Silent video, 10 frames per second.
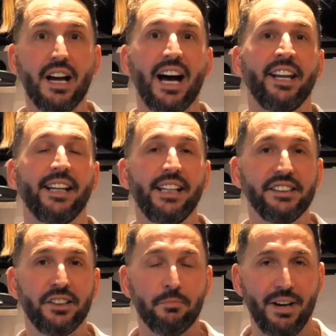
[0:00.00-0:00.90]
and
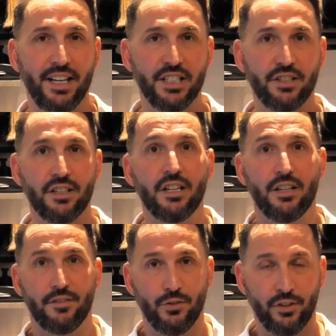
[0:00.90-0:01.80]
easy to manage
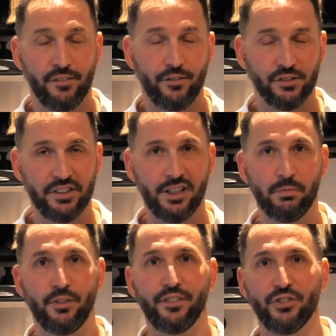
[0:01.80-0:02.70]
for the
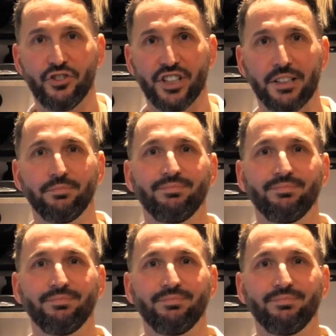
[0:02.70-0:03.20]
foreseeable future.